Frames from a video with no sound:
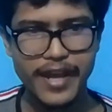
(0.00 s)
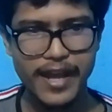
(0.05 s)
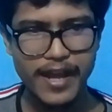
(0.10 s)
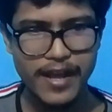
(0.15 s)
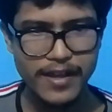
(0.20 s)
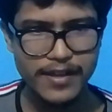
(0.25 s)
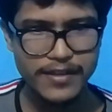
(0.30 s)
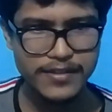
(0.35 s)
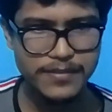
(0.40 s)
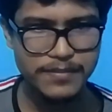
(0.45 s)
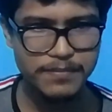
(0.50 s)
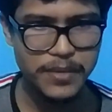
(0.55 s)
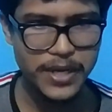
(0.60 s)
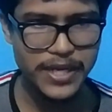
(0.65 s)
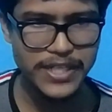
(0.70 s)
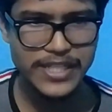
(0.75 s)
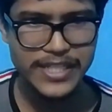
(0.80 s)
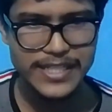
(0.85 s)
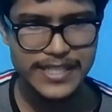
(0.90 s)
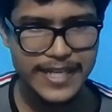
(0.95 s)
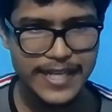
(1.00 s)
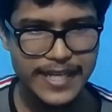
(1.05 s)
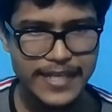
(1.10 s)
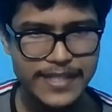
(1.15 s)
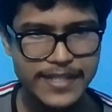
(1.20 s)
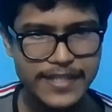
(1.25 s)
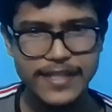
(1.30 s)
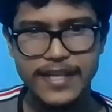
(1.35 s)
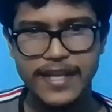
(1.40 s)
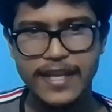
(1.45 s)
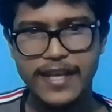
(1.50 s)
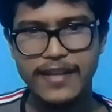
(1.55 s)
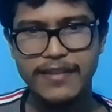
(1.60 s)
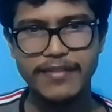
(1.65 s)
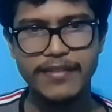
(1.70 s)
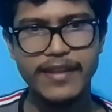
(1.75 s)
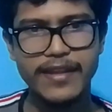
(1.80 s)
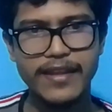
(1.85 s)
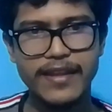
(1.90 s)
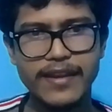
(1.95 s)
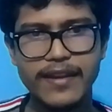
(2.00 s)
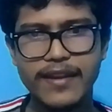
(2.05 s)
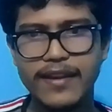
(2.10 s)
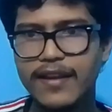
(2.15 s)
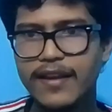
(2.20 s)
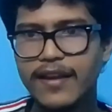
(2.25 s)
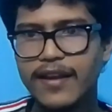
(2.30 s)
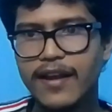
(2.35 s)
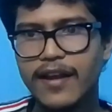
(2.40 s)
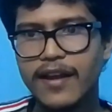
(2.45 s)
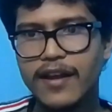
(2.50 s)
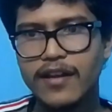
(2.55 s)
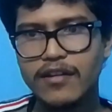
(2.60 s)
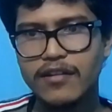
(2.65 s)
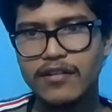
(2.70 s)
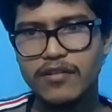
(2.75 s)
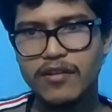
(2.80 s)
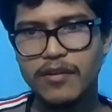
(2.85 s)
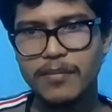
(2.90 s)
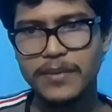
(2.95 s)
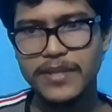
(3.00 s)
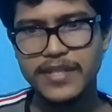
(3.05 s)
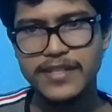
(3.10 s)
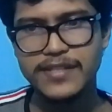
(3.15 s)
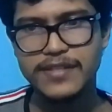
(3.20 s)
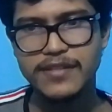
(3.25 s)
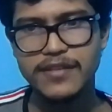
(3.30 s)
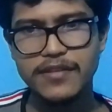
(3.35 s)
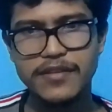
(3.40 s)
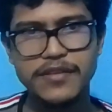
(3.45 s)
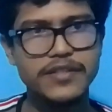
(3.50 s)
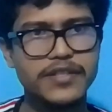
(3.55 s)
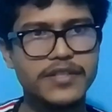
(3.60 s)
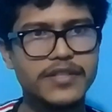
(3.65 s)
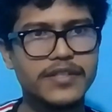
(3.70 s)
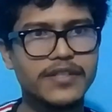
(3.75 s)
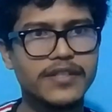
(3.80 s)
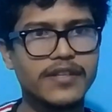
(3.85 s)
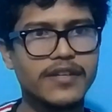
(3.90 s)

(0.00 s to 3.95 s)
has predicted, and then copy this code